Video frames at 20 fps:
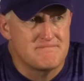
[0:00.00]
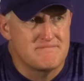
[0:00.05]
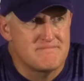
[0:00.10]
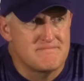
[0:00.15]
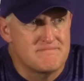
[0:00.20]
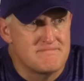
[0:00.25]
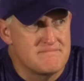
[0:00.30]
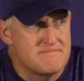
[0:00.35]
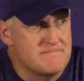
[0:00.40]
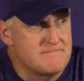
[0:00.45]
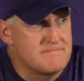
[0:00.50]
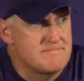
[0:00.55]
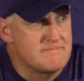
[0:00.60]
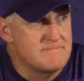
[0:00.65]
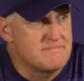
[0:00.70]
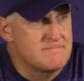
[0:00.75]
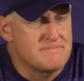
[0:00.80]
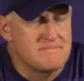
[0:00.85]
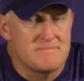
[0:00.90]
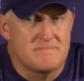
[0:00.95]

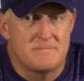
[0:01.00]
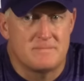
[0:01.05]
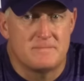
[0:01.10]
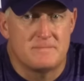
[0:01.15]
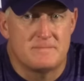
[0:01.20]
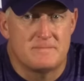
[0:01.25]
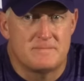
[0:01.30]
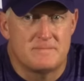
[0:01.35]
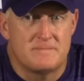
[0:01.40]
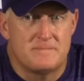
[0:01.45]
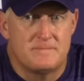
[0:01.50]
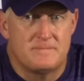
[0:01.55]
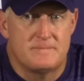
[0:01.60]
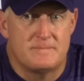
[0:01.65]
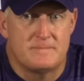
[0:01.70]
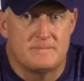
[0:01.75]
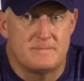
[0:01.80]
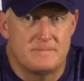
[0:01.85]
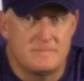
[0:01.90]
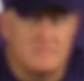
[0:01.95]

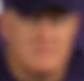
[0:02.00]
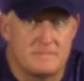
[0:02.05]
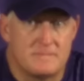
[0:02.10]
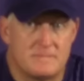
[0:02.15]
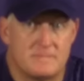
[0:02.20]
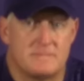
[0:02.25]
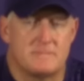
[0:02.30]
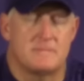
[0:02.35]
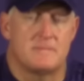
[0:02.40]
(silence)